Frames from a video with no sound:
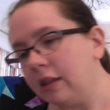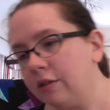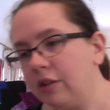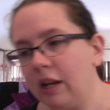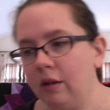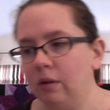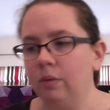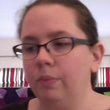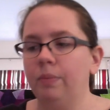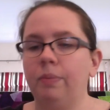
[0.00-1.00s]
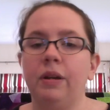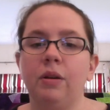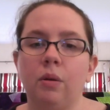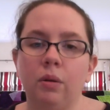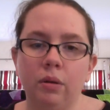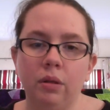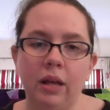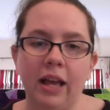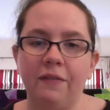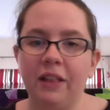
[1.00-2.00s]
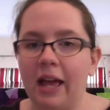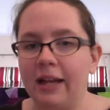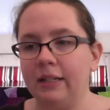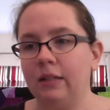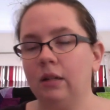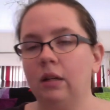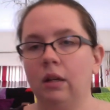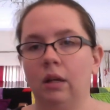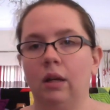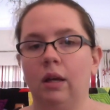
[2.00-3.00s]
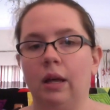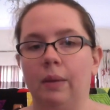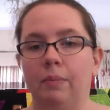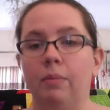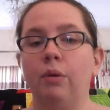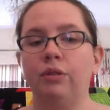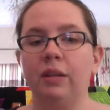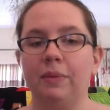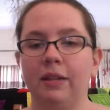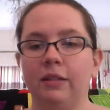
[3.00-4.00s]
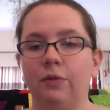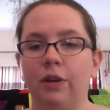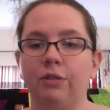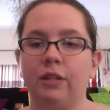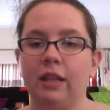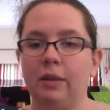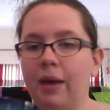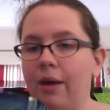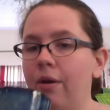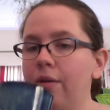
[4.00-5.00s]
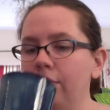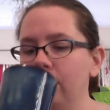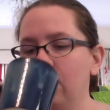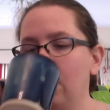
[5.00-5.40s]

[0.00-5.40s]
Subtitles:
There's not been a whole heck of a lot, mostly because of what you see in the background.